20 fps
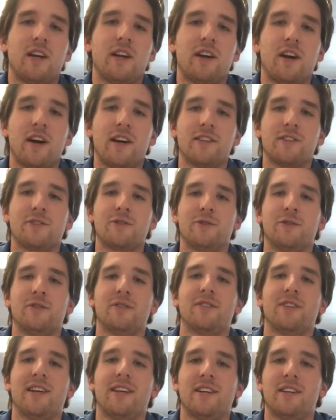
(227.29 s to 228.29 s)
in high
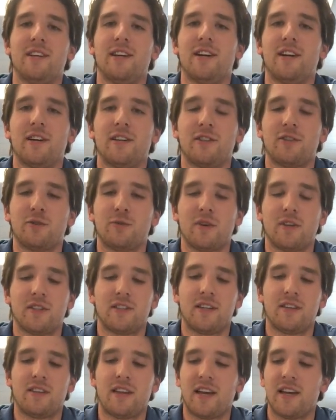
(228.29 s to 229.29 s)
school. And uh, just want
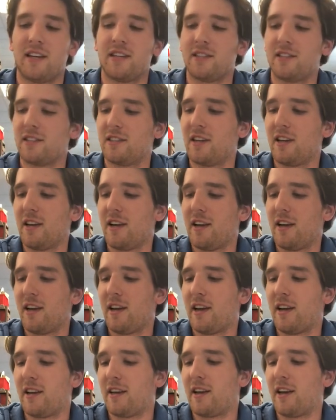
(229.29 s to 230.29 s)
to say thanks.
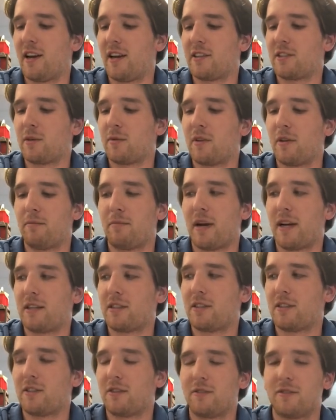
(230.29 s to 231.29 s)
And uh, some of the
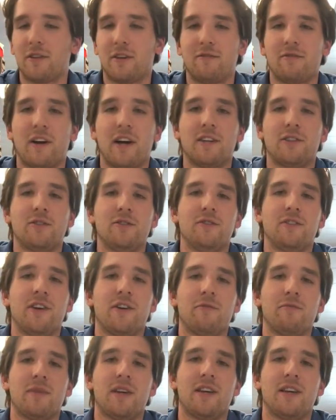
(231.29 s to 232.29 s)
best advice you've
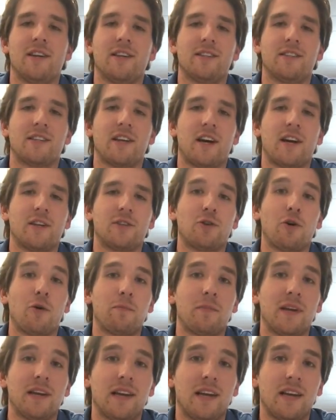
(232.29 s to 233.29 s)
given me is uh,
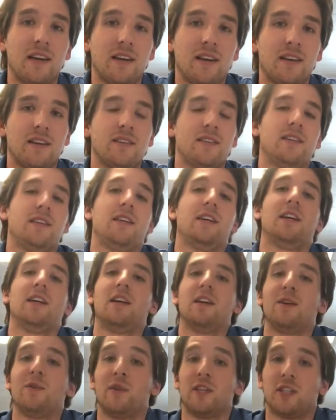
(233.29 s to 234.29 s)
don't be an idiot,
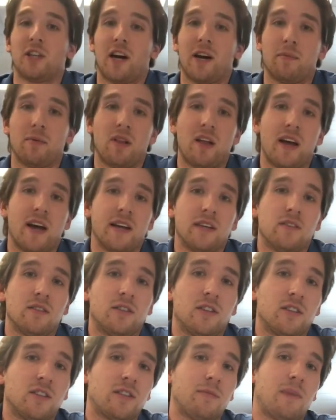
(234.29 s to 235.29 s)
which I apply to
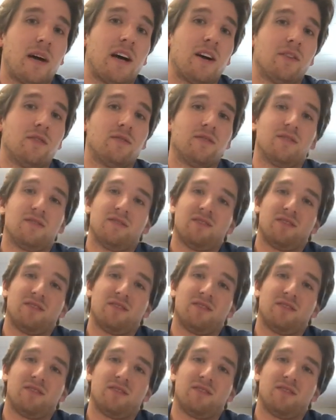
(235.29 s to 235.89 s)
just about